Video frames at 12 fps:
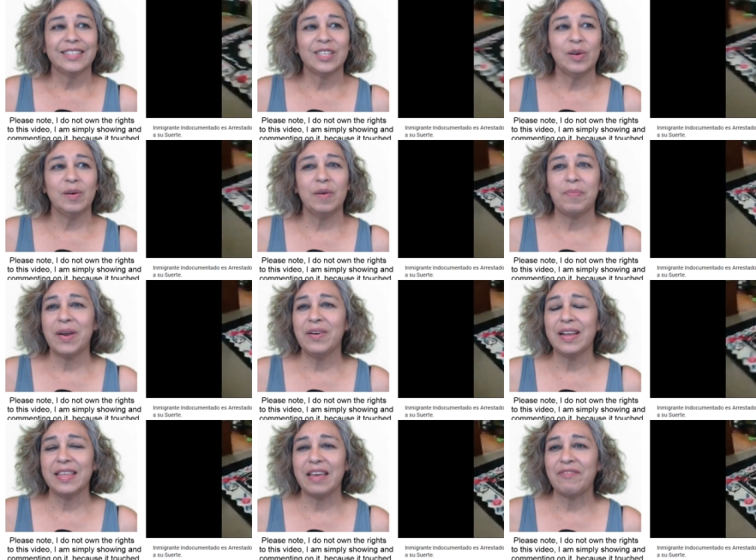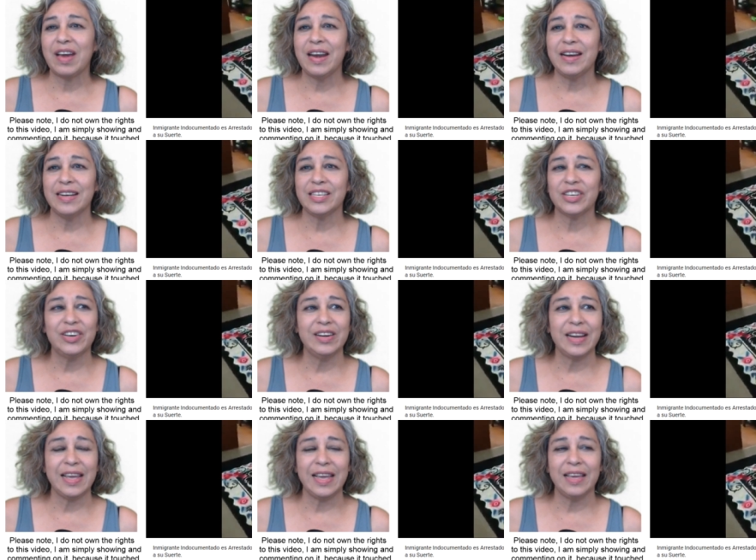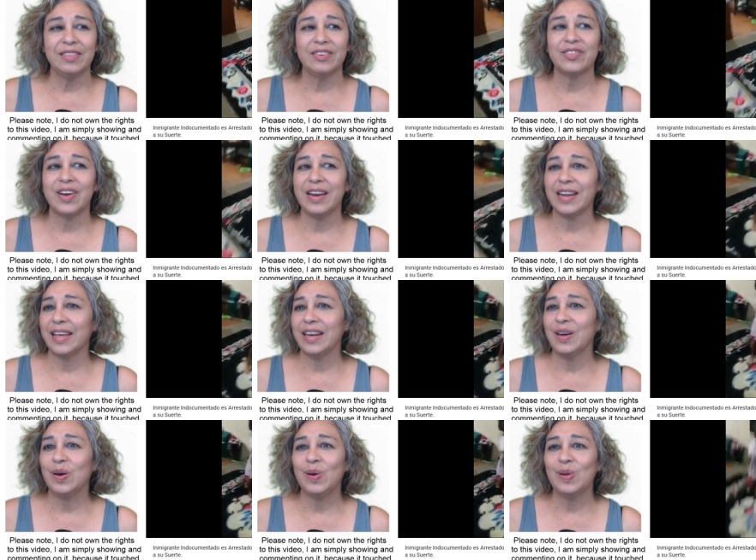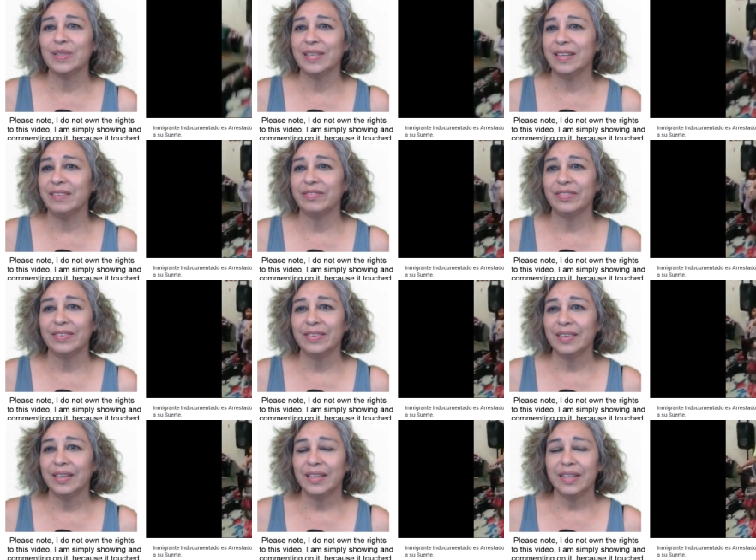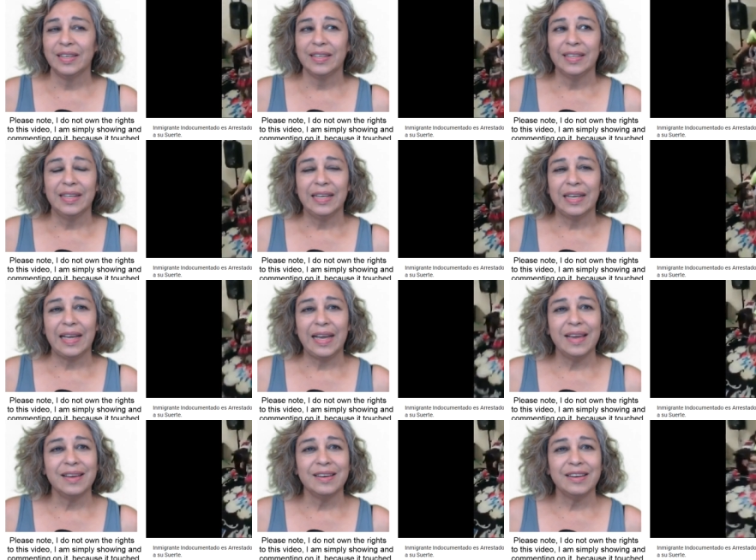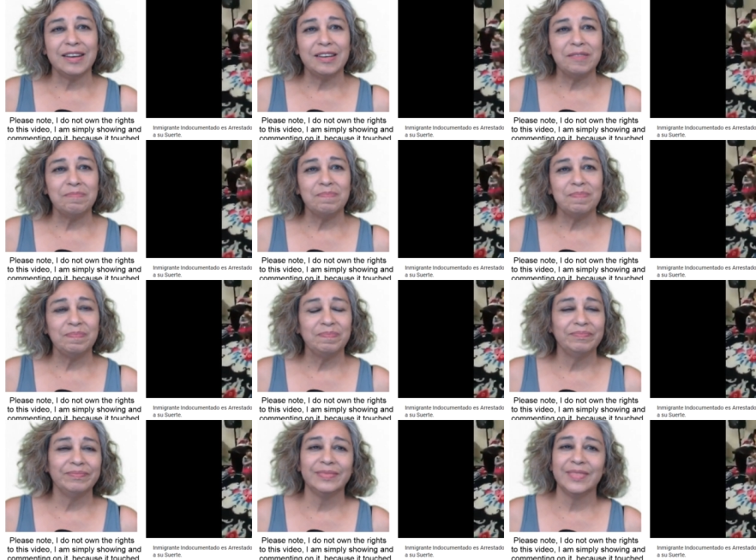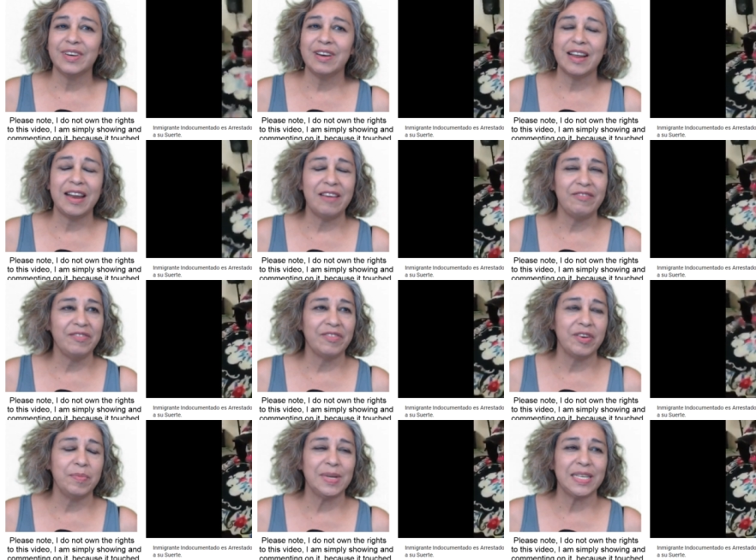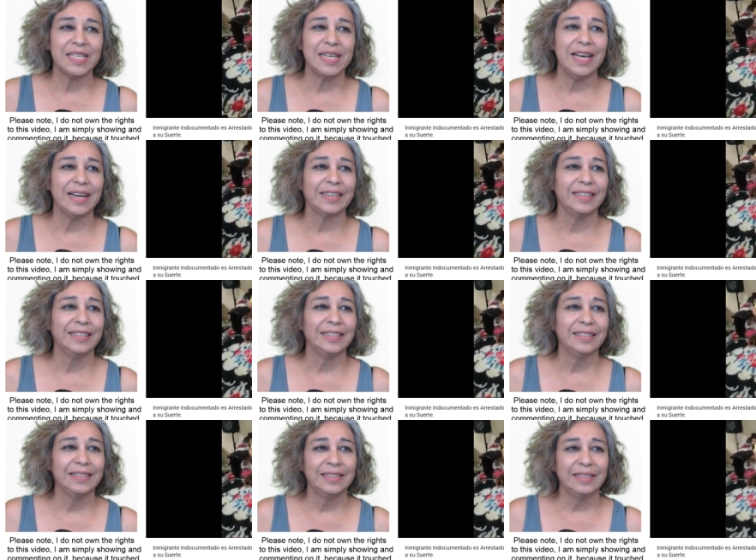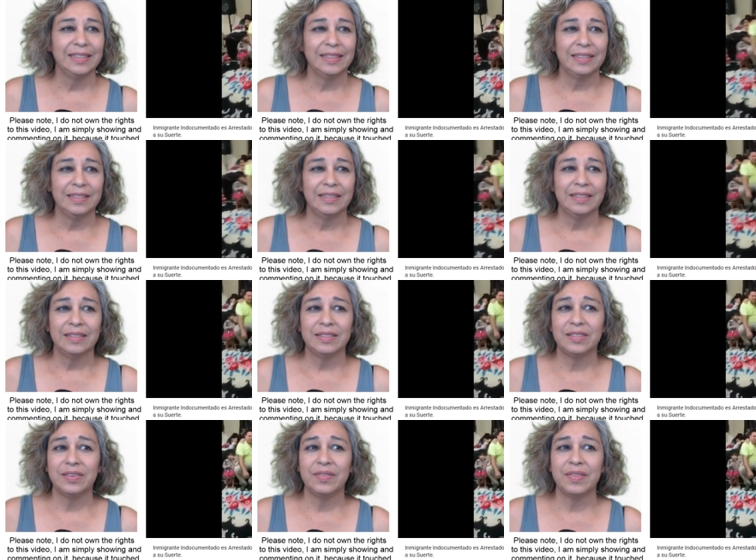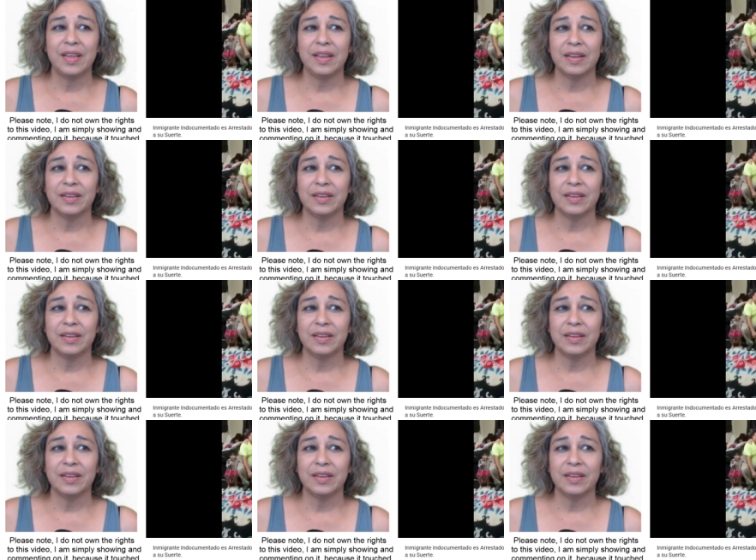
So apparently they've got an attorney and they're trying to get a hold of, and um, they're not having very much luck. So they,